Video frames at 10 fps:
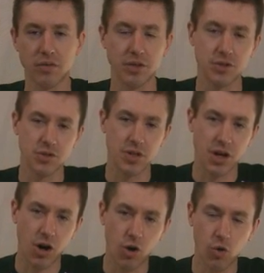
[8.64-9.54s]
this is the
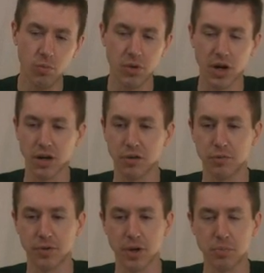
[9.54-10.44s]
home
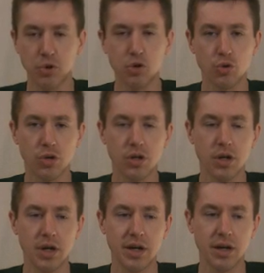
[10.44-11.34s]
of
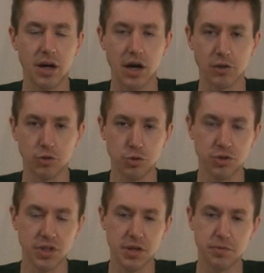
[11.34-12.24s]
pure,
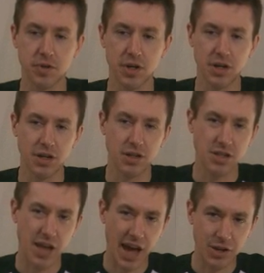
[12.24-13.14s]
loose leaf,
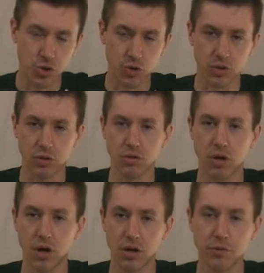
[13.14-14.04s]
natural,
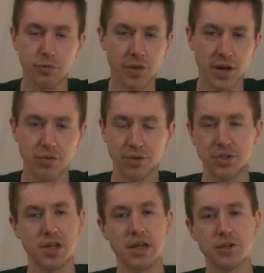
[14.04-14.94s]

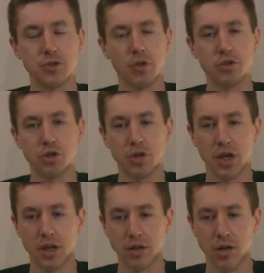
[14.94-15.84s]
unflavored teas, so that you're
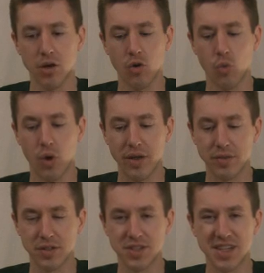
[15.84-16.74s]
getting
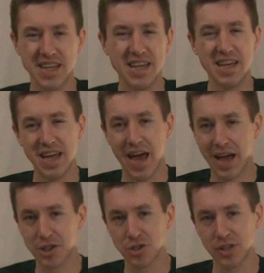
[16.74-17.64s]
what the tea
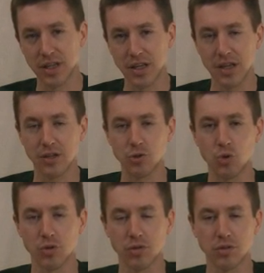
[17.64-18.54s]
actually is.
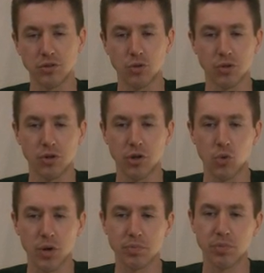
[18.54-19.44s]
You're learning
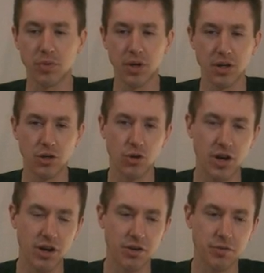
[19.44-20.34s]
what we're
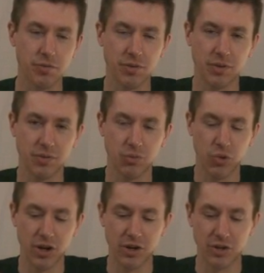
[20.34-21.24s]
here
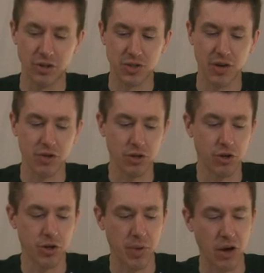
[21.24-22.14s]
to discover and
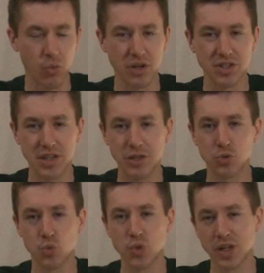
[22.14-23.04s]
learn about what
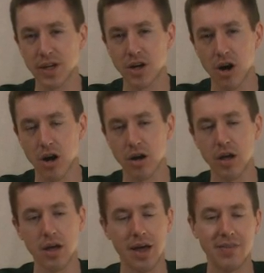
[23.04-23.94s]
teas really are,
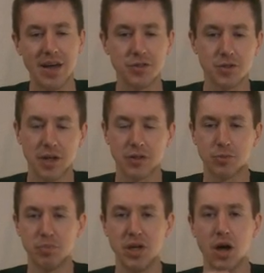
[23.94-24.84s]
and that's
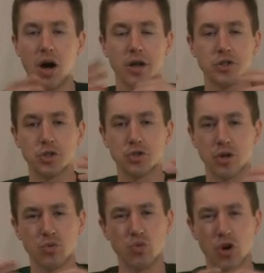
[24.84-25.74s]
beyond just
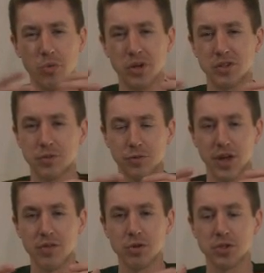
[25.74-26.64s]
aromas and
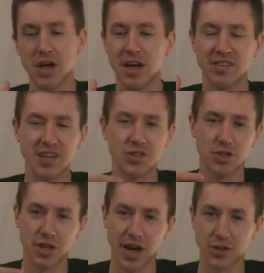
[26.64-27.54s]
flavors. That's
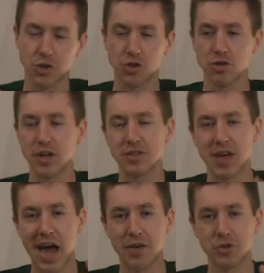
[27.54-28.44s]
texture, that's
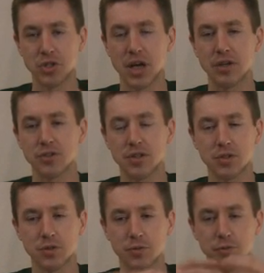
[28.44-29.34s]
aftertaste, that's
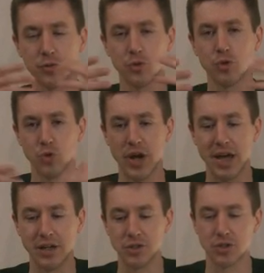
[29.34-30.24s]
the full
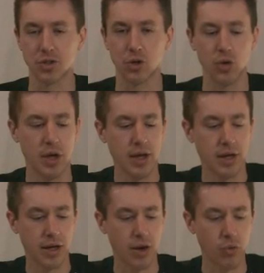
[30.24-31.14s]
range. So
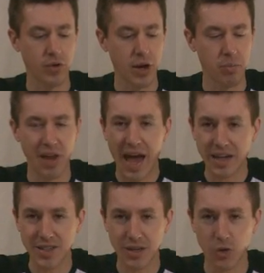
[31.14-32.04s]
we've got a
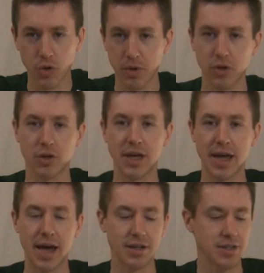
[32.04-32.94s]
black tea that we're going to be
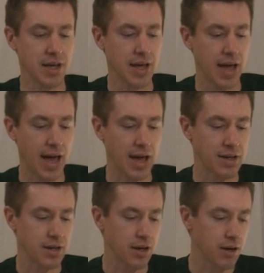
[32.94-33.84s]
looking at, and